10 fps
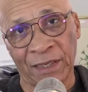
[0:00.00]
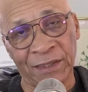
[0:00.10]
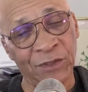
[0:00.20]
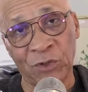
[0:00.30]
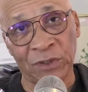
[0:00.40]

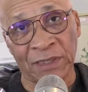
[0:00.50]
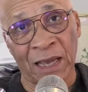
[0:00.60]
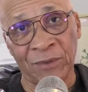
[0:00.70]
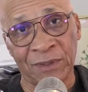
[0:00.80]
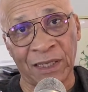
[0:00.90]
He's just
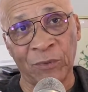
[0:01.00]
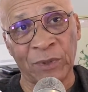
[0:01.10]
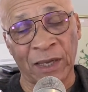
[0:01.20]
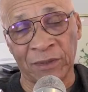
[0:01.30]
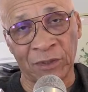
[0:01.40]
out there
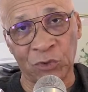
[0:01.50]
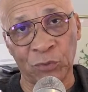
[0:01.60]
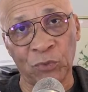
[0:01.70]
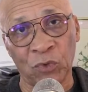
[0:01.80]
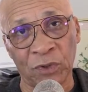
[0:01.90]
without any
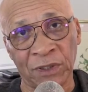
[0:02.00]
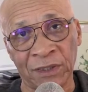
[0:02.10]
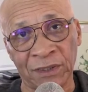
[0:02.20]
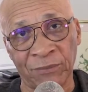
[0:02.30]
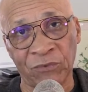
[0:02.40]
support
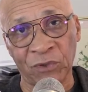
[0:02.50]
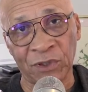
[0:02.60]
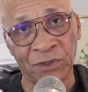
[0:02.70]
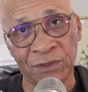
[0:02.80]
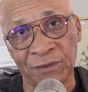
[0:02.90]
except for
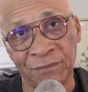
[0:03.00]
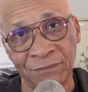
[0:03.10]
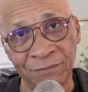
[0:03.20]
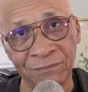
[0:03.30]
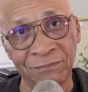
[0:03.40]
his
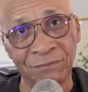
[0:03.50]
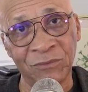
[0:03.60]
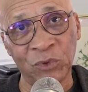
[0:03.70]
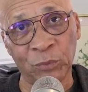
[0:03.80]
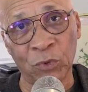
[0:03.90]

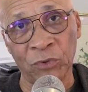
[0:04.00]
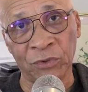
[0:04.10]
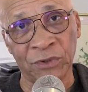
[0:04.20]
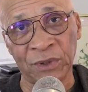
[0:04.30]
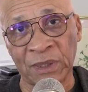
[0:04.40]

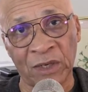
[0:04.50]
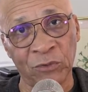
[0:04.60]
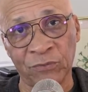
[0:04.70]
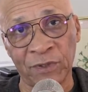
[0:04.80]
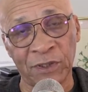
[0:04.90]
supporters, and I don't
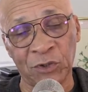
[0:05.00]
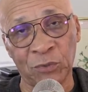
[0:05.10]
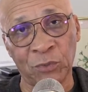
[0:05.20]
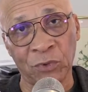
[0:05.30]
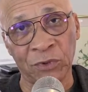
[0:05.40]
feel his
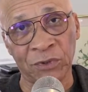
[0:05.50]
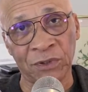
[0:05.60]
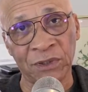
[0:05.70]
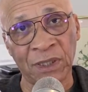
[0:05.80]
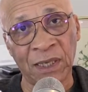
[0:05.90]

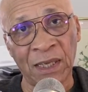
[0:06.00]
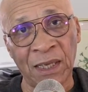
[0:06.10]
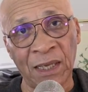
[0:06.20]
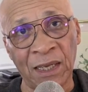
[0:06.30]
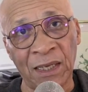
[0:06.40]
supporters.
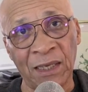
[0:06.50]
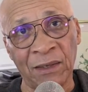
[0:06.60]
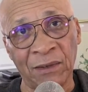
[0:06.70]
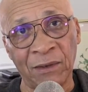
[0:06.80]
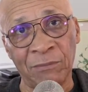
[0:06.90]

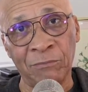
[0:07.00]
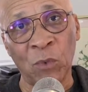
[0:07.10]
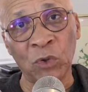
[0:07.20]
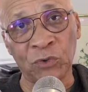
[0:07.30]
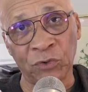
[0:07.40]

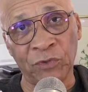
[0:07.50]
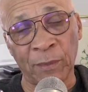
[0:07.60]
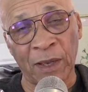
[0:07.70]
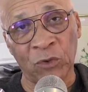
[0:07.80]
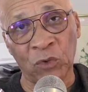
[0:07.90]
Most of them
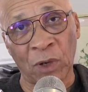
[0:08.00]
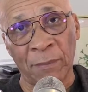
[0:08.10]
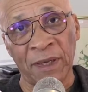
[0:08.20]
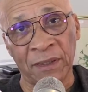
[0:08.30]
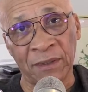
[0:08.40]
are going to
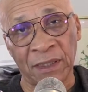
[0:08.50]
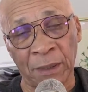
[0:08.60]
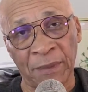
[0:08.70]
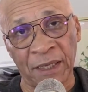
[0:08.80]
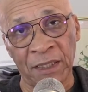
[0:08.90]
abandon
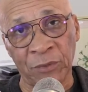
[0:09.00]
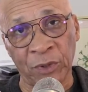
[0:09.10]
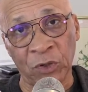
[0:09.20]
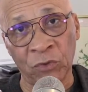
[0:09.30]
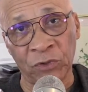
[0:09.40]
him anyway
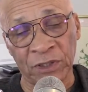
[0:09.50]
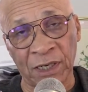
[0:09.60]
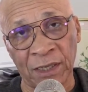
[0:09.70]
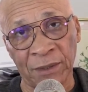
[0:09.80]
over time.